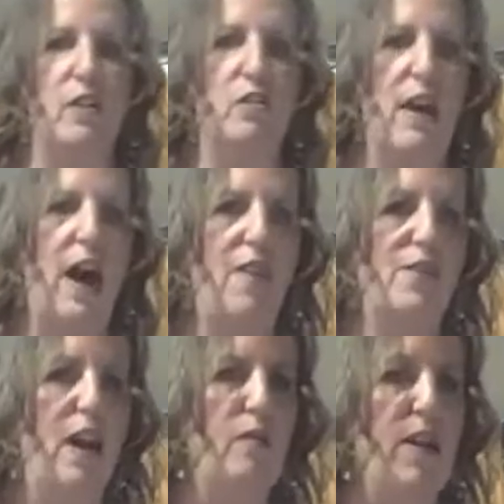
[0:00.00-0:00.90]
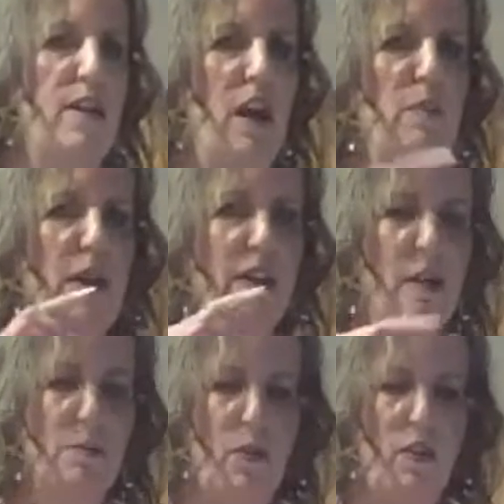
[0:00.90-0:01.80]
and I don't have that right now, but it
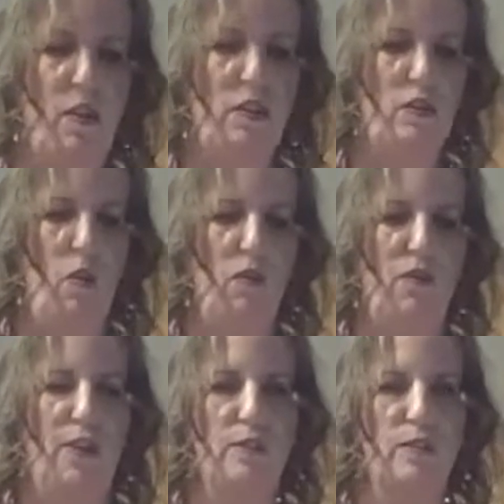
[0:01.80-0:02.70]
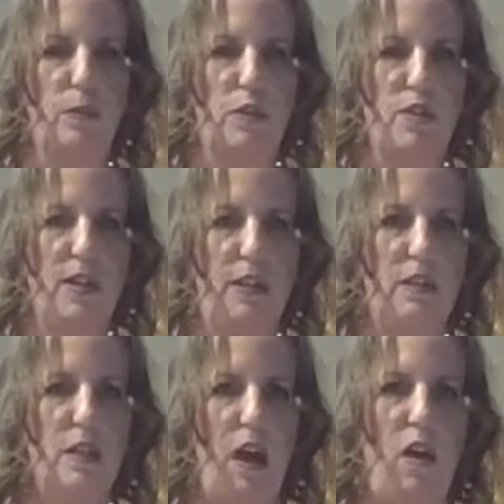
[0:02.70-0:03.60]
comes with its own funnel. So when you take
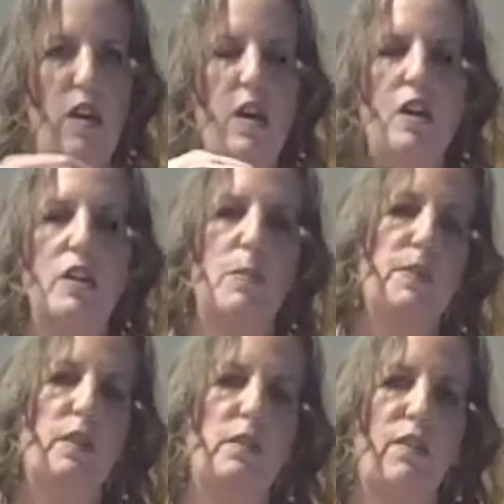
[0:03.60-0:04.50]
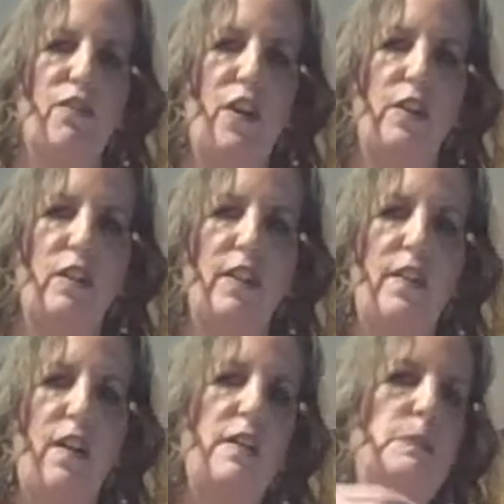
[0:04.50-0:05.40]
this out, you put the little funnel in
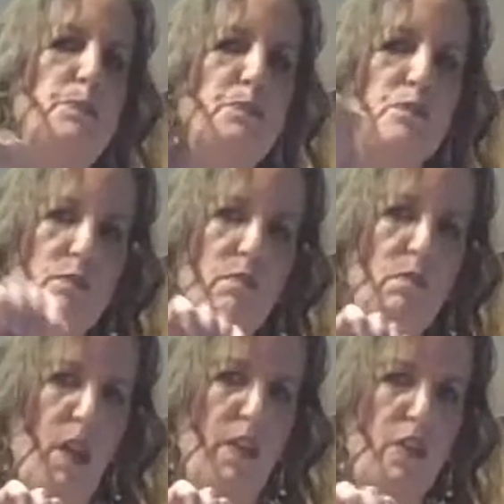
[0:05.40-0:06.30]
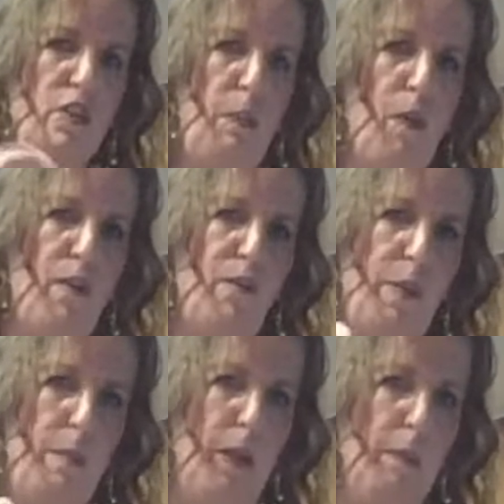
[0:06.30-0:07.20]
there, and then you pour it
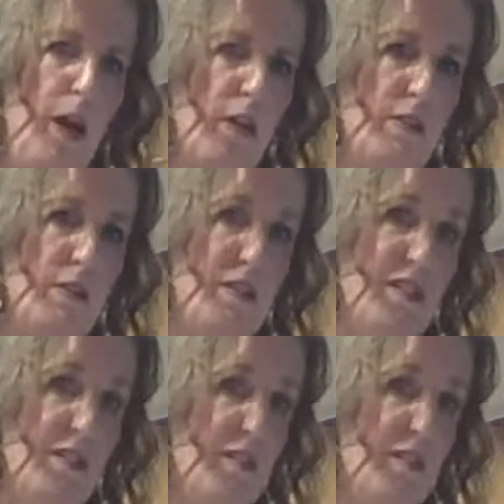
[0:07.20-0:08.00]
from the big bottle into